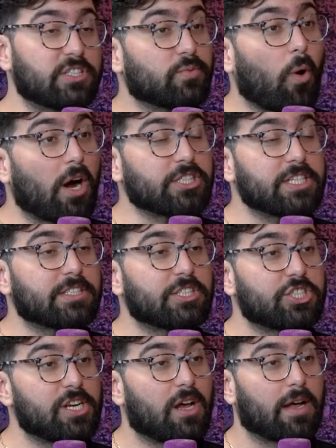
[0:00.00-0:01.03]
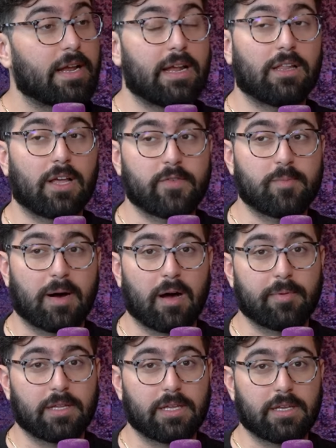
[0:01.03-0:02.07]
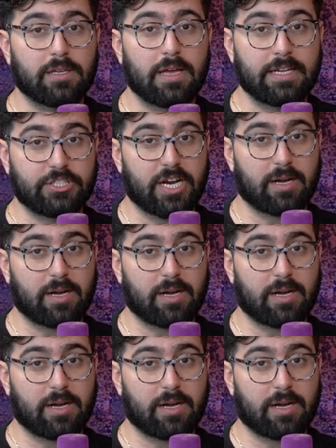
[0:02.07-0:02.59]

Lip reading: just watching it to shit on it. I love you, Bobby Lee and